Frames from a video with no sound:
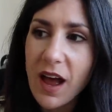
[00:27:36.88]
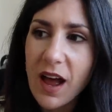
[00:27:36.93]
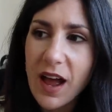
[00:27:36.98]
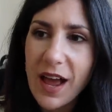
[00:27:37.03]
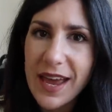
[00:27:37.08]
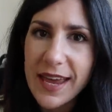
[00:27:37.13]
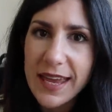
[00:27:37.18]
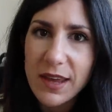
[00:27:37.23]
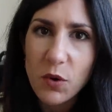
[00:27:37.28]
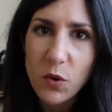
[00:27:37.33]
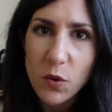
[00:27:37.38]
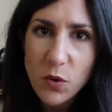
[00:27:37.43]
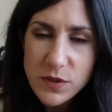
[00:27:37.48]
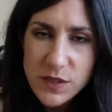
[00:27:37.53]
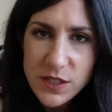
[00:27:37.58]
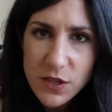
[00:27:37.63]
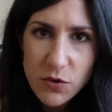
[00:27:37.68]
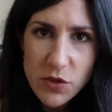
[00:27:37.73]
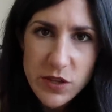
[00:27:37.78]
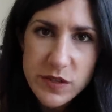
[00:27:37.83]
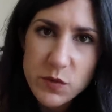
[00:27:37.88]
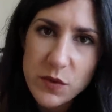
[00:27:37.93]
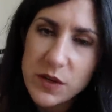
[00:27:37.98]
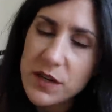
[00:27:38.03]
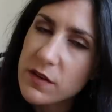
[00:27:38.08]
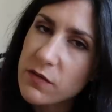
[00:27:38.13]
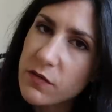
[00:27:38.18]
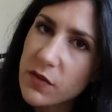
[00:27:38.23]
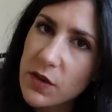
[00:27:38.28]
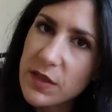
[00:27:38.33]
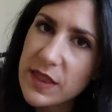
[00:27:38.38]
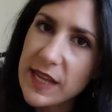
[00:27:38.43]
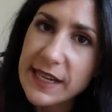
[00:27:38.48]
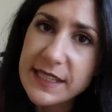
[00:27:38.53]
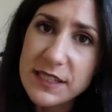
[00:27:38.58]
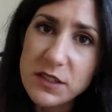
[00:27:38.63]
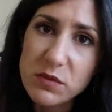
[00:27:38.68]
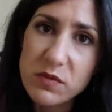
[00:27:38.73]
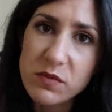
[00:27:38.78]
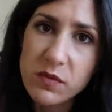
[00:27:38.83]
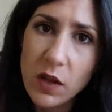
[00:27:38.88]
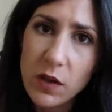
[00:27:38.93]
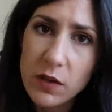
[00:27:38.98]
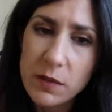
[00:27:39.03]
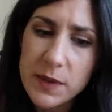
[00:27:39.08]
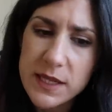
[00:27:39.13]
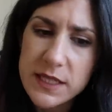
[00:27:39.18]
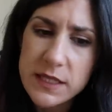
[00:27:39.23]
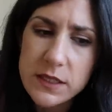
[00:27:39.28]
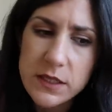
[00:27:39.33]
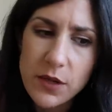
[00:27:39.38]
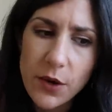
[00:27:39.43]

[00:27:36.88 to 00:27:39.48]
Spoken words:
I also just wanted to float the idea of Vlogmas.